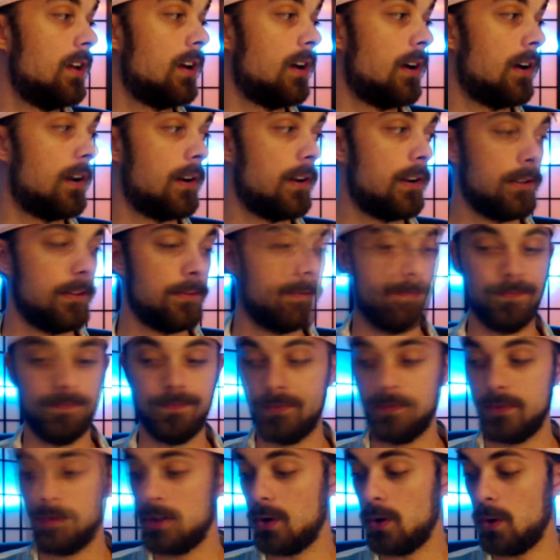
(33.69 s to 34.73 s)
to
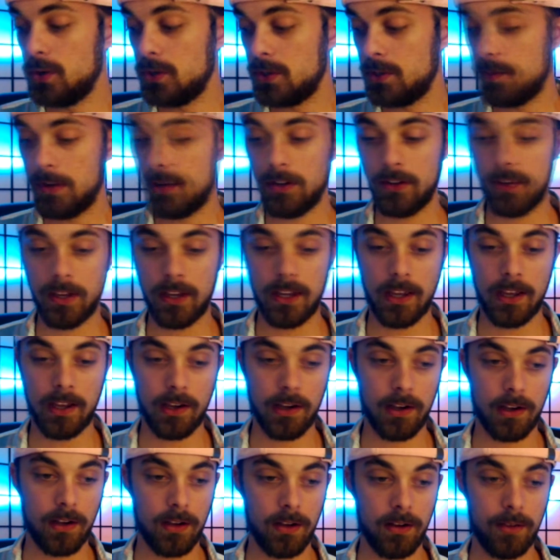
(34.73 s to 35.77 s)
ultimately
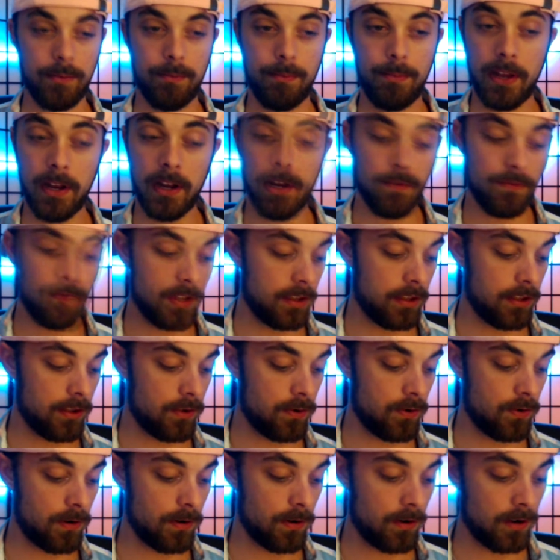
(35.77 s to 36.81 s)
benefit you
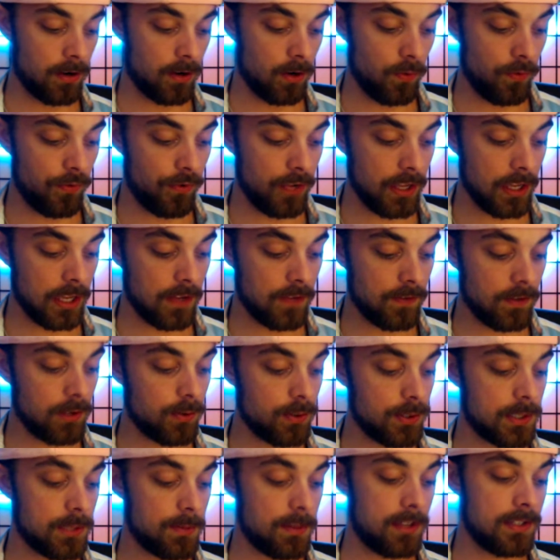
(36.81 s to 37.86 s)
or hopefully give you
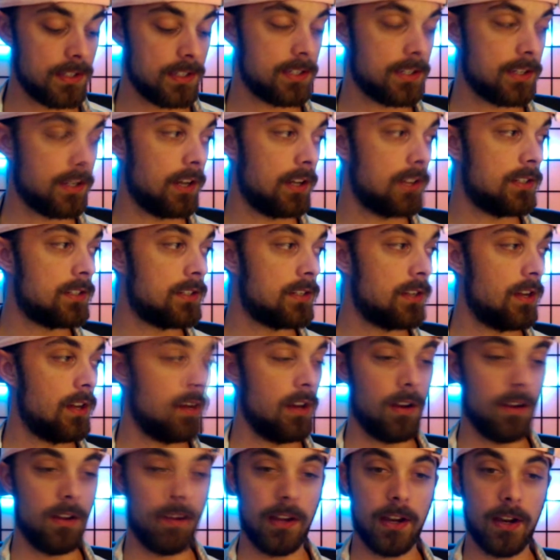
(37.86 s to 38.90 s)
some insights
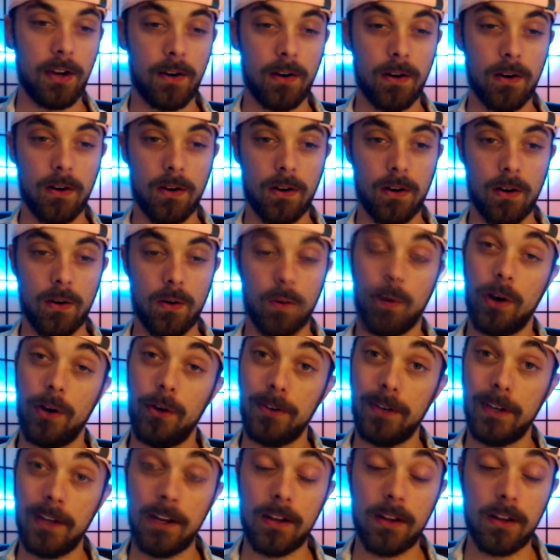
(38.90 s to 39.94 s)
that are well
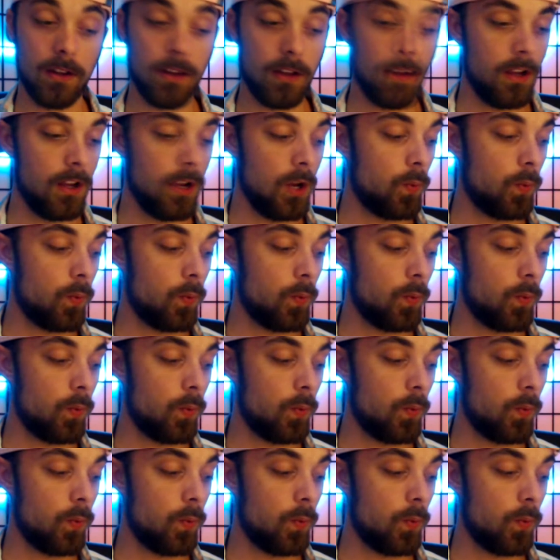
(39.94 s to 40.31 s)
needed.